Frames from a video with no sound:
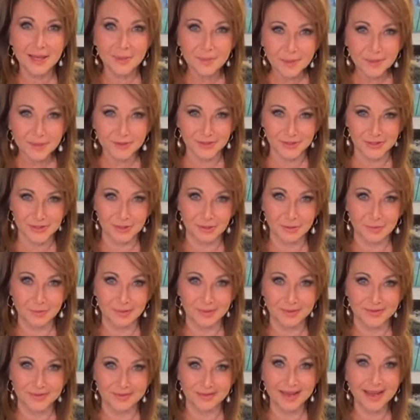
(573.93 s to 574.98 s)
Hippo
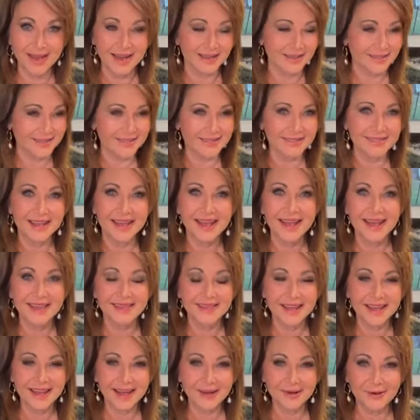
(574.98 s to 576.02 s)
soup. Yes.
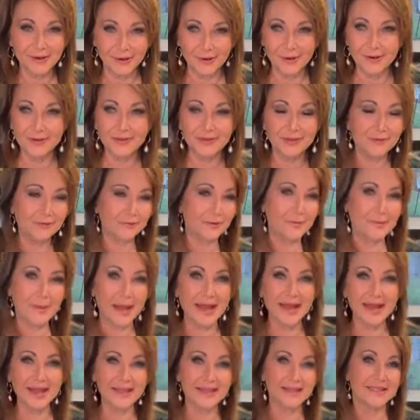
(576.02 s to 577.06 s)
They unearthed the
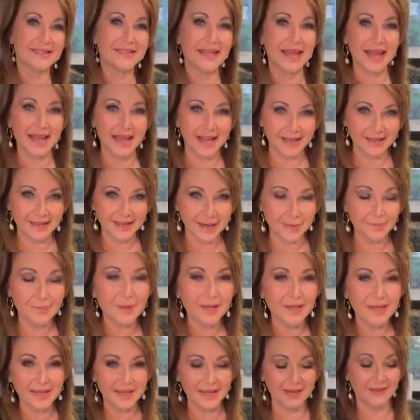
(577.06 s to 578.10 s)
remains and they
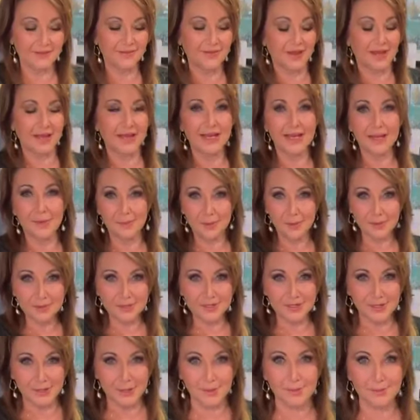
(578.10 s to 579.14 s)
believe that hippo
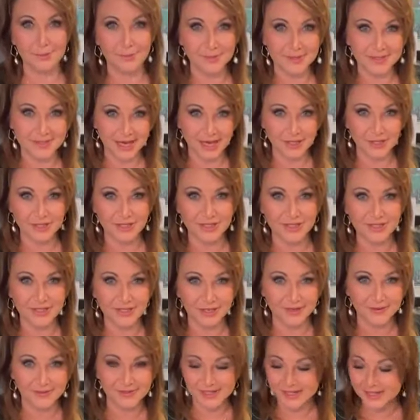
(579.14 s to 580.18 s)
soup was actually
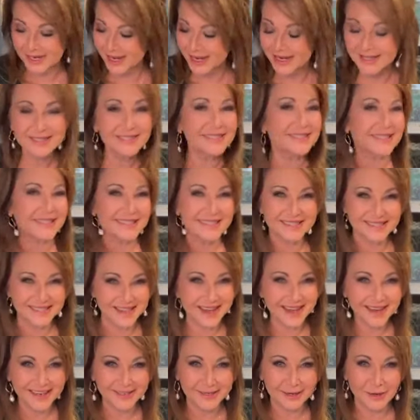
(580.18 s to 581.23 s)
served. And just a
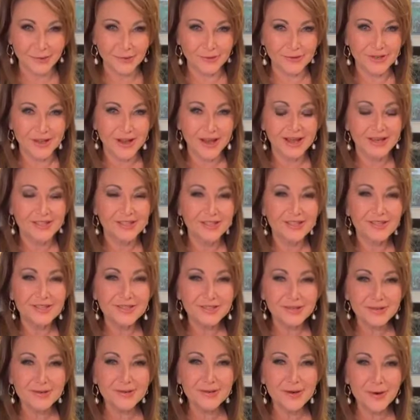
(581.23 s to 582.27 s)
side note,
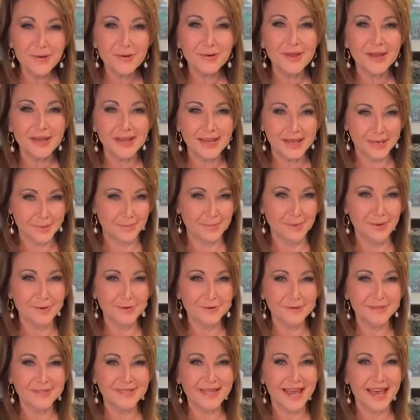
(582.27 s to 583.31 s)
did you know that
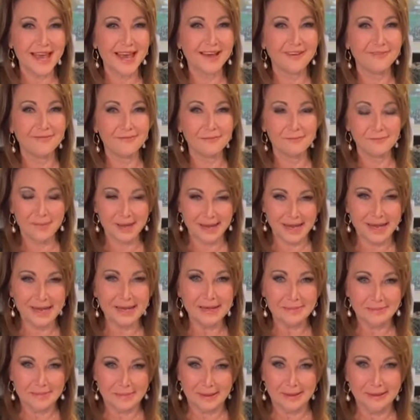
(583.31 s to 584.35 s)
hippos have
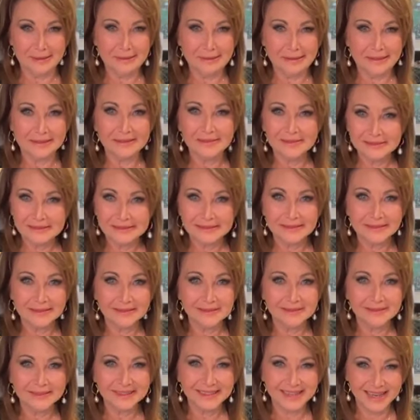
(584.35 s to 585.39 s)
pink milk?
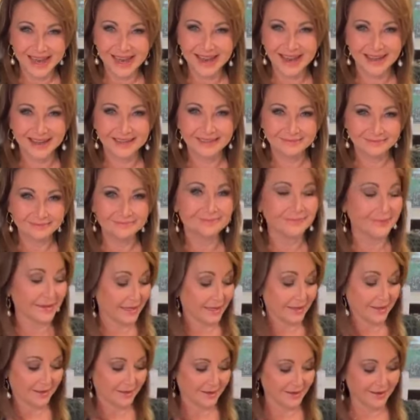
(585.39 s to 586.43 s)
Yeah.
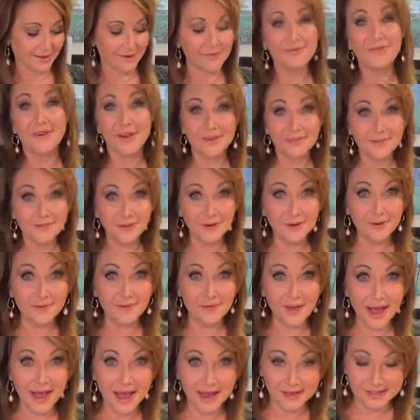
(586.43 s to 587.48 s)
Fun food
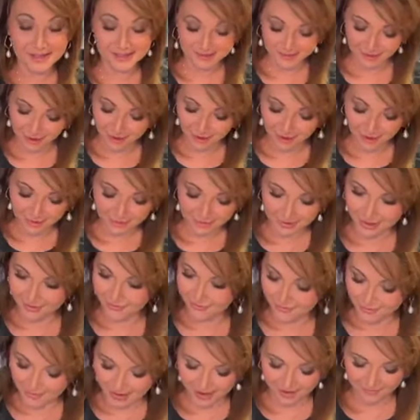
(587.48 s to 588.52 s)
fact, all the way
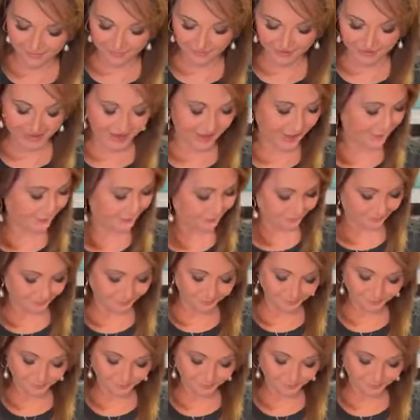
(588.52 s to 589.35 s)
from Africa.